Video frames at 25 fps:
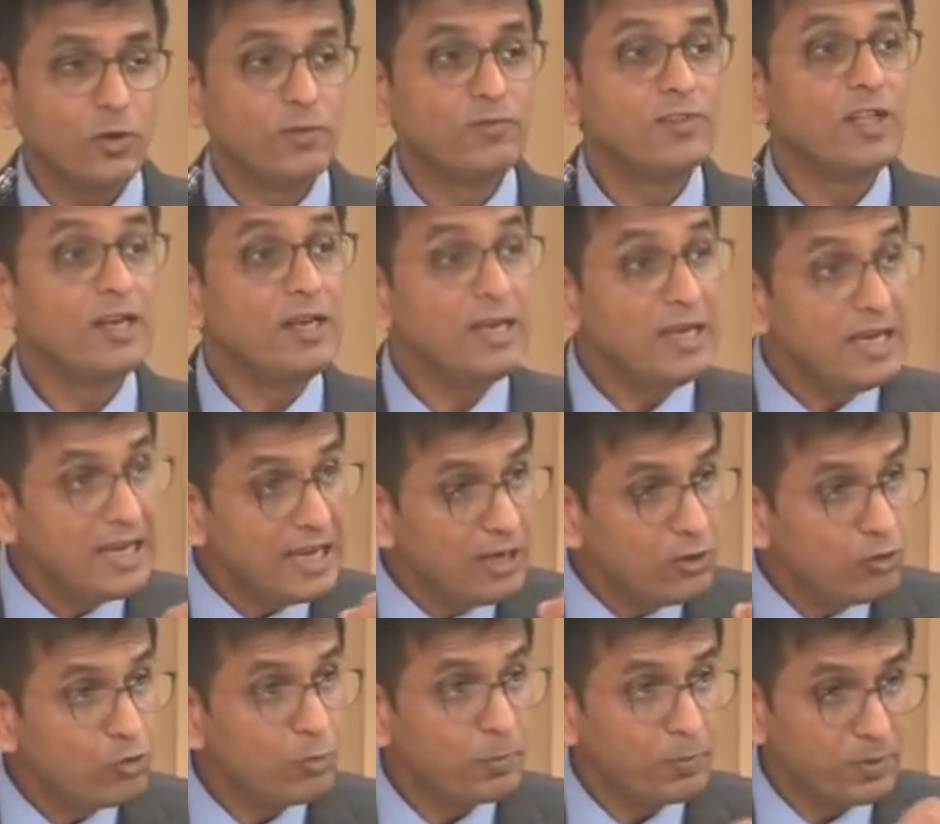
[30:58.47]
of the
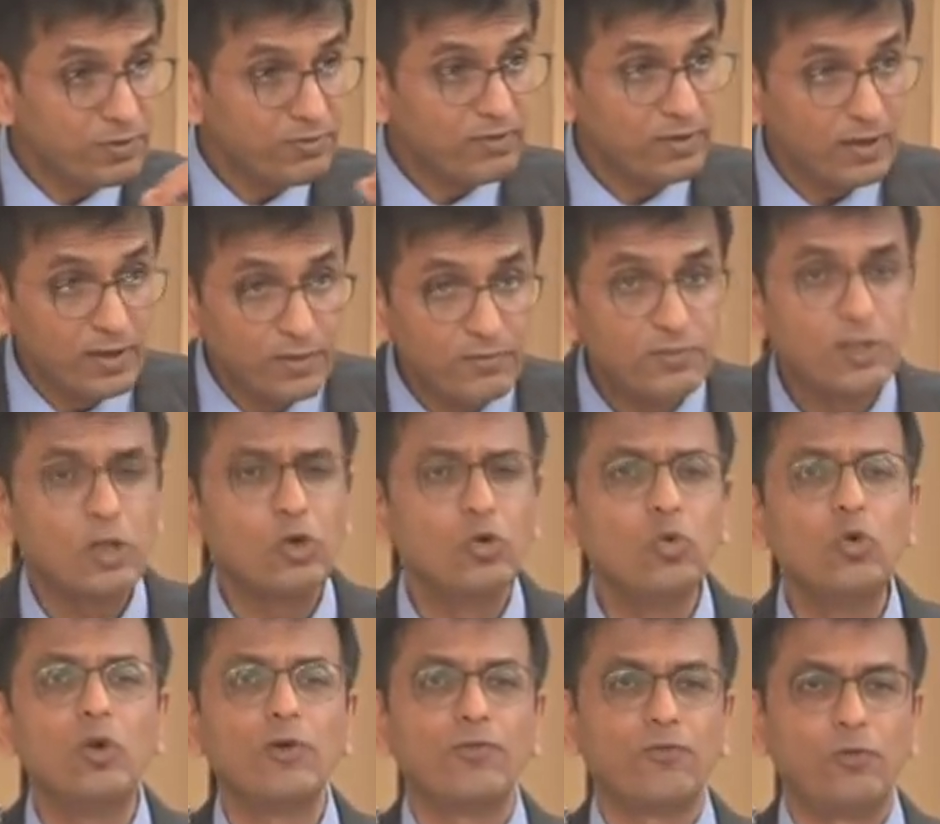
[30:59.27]
need to preserve the
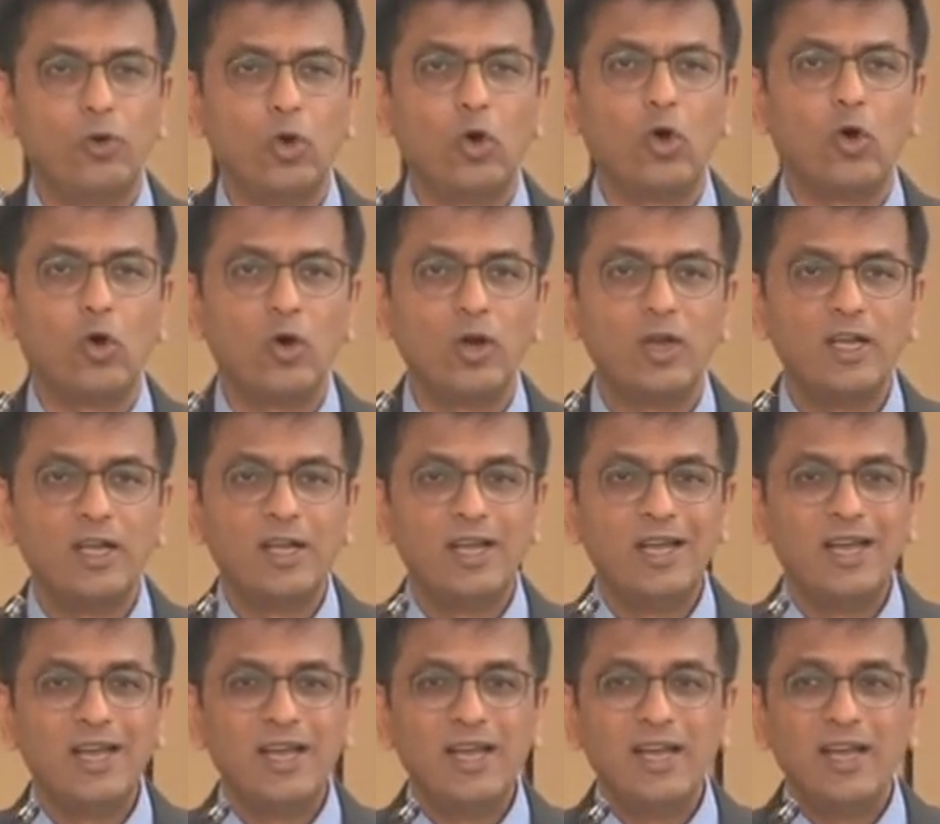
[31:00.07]
rule of law
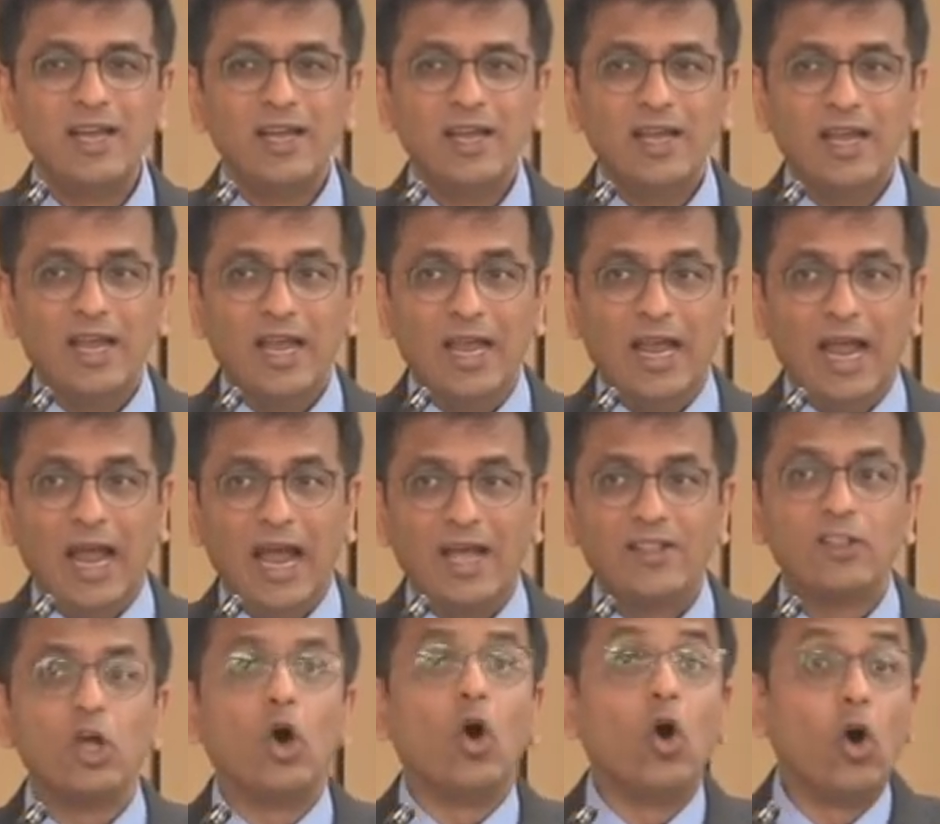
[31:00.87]

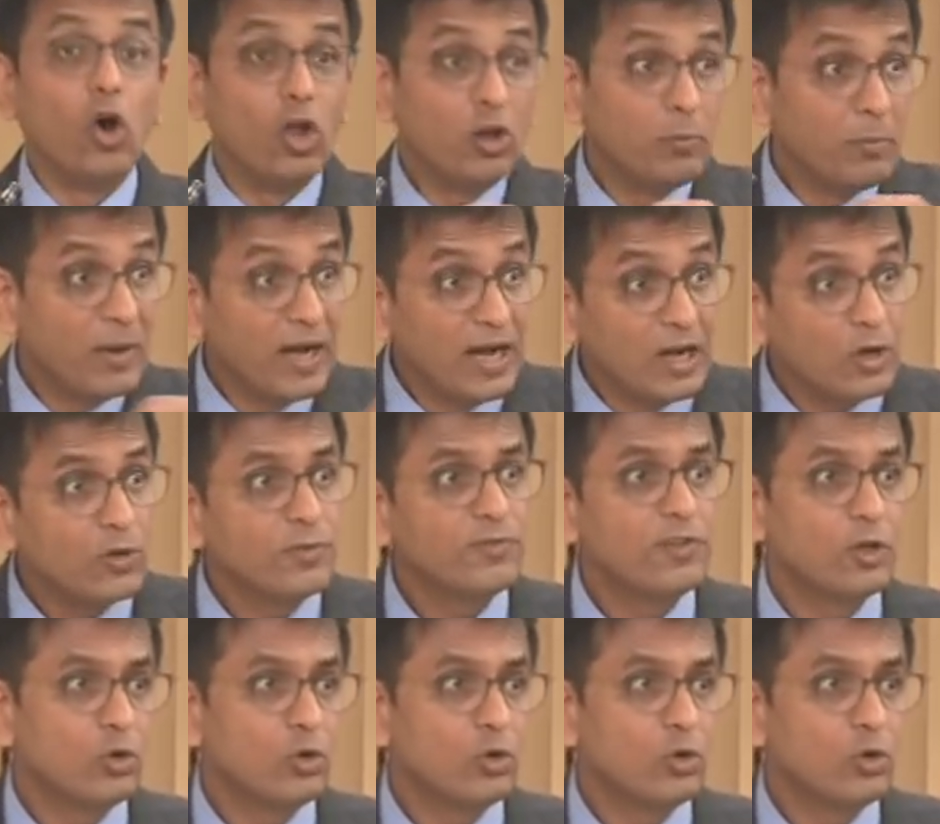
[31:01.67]
and the hallmark of